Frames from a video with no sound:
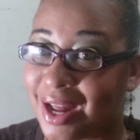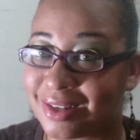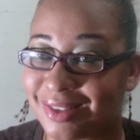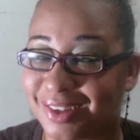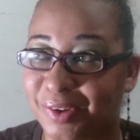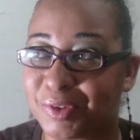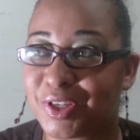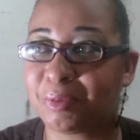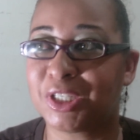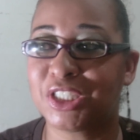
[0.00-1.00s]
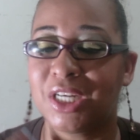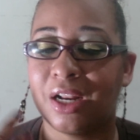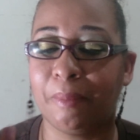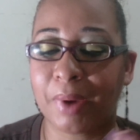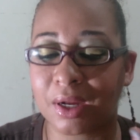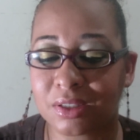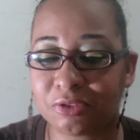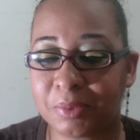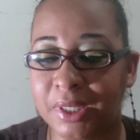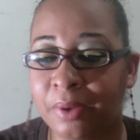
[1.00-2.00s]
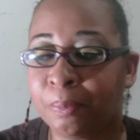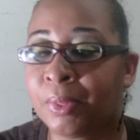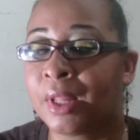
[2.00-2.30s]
ALTA. So I'm just sharing a part of me